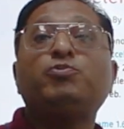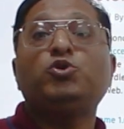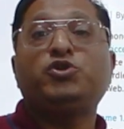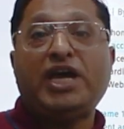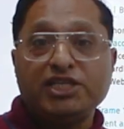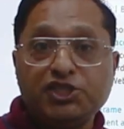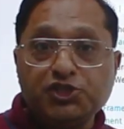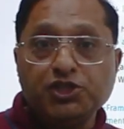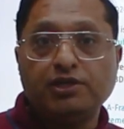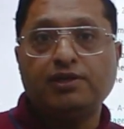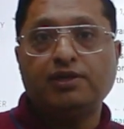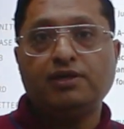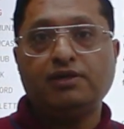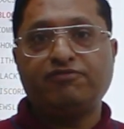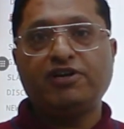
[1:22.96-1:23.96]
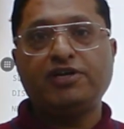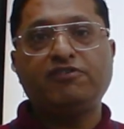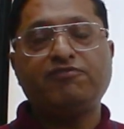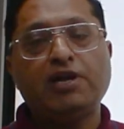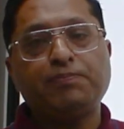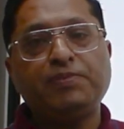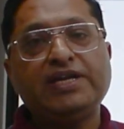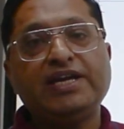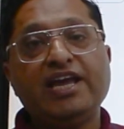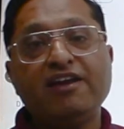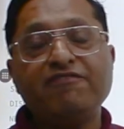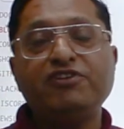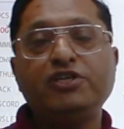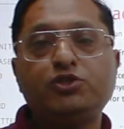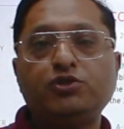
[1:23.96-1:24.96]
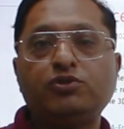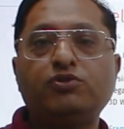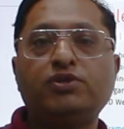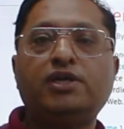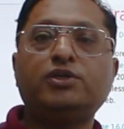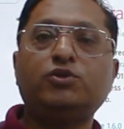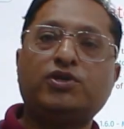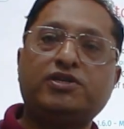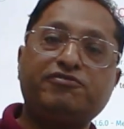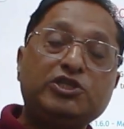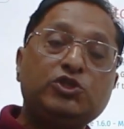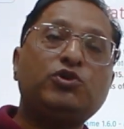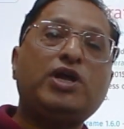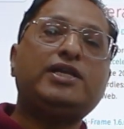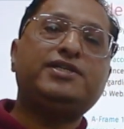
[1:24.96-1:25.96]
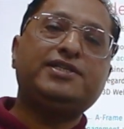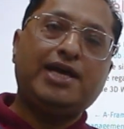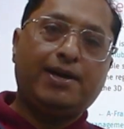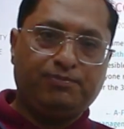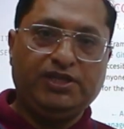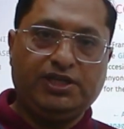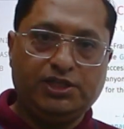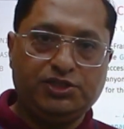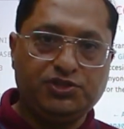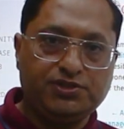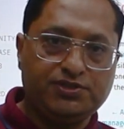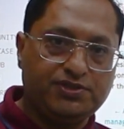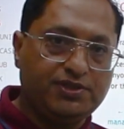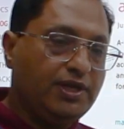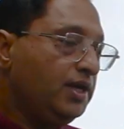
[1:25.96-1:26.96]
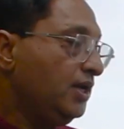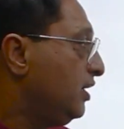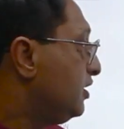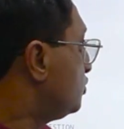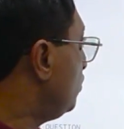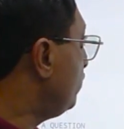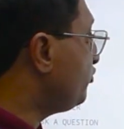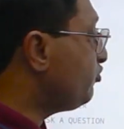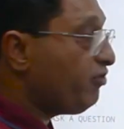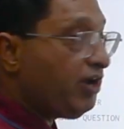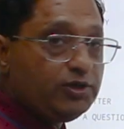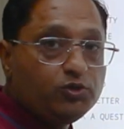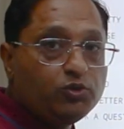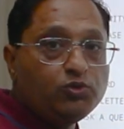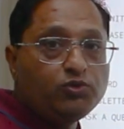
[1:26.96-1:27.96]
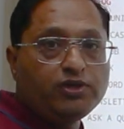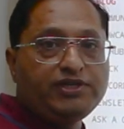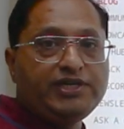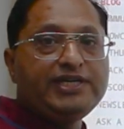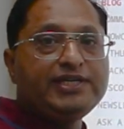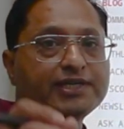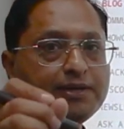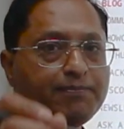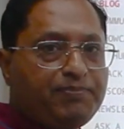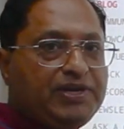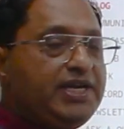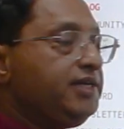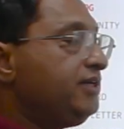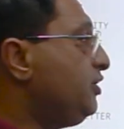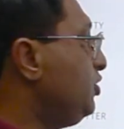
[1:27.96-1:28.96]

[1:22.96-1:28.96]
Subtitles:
potential for developing virtual reality applications. So if you want to read the complete